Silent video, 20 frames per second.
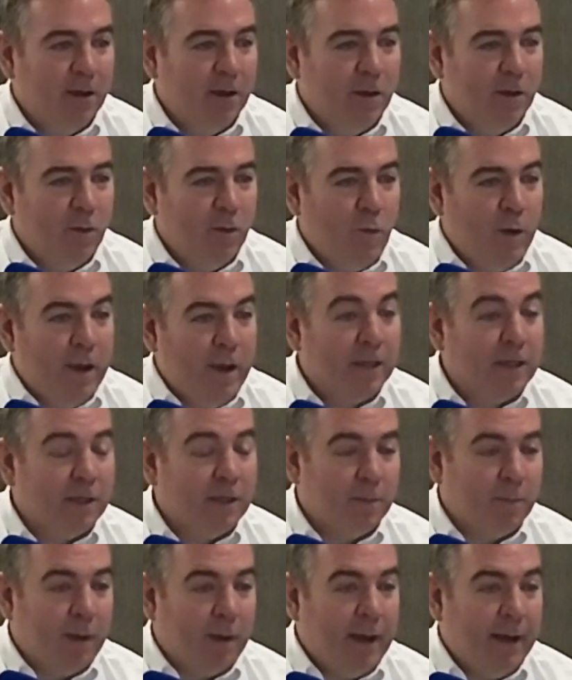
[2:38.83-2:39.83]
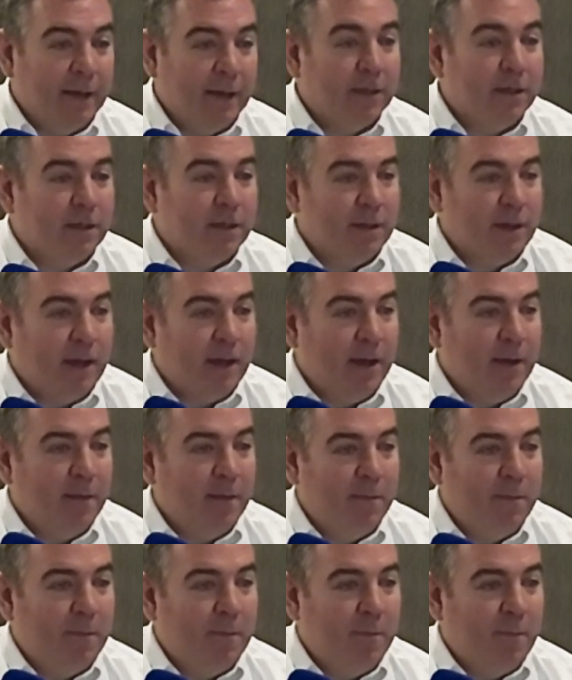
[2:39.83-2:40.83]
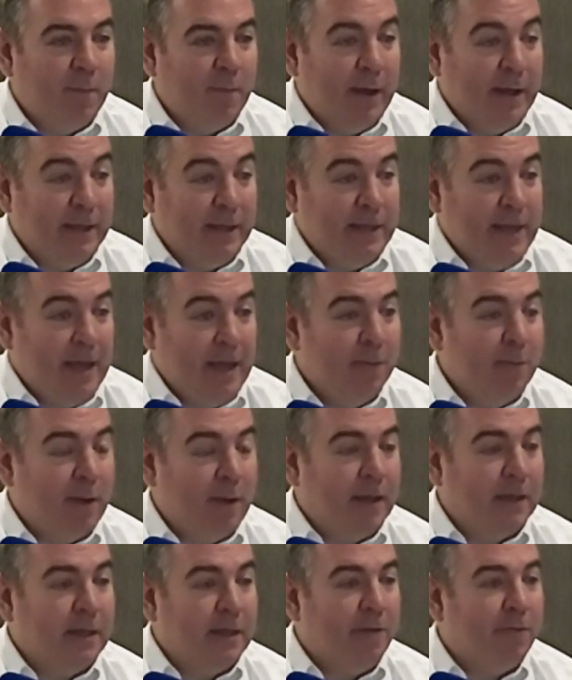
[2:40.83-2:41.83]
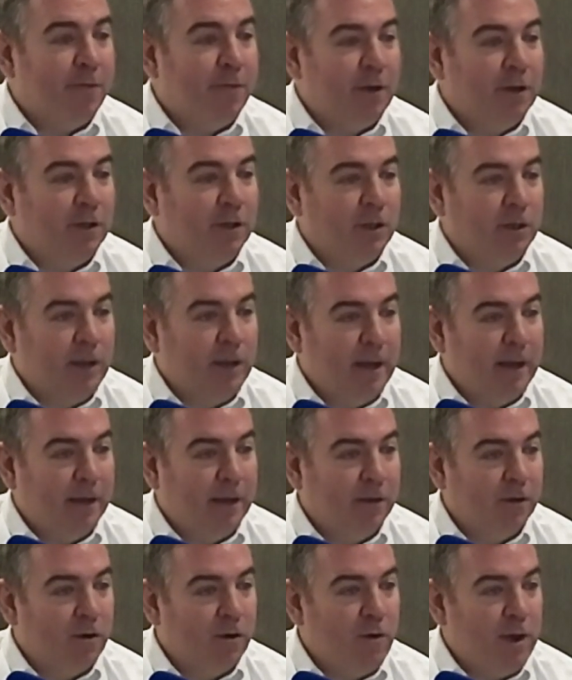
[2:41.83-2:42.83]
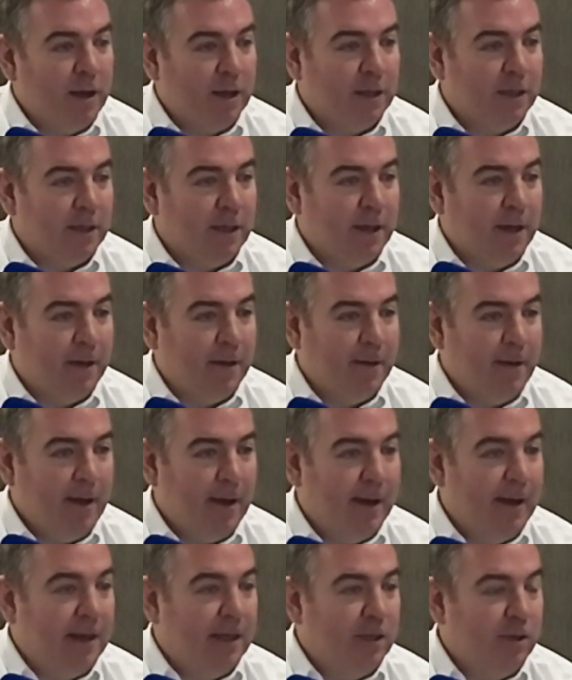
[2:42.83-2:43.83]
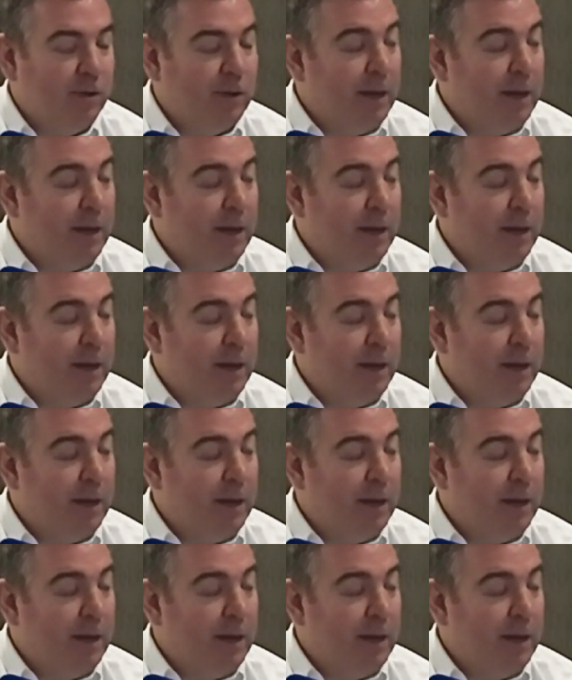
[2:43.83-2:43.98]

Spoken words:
Waste by its name, by its definition, then creates an issue in